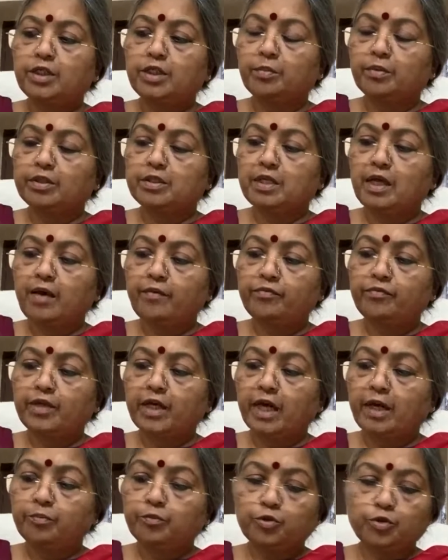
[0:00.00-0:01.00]
She must have
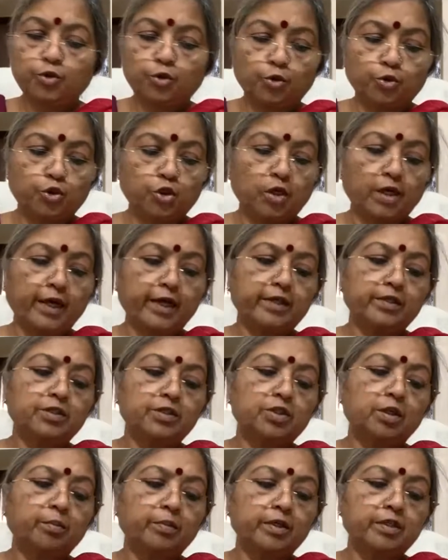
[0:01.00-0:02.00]
time to
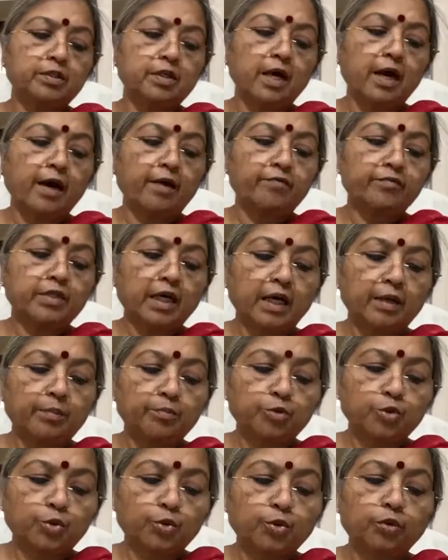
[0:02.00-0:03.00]
socialize. She must have
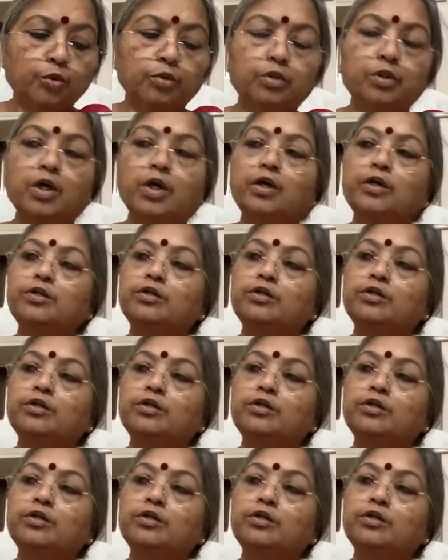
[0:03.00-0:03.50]
time to cook.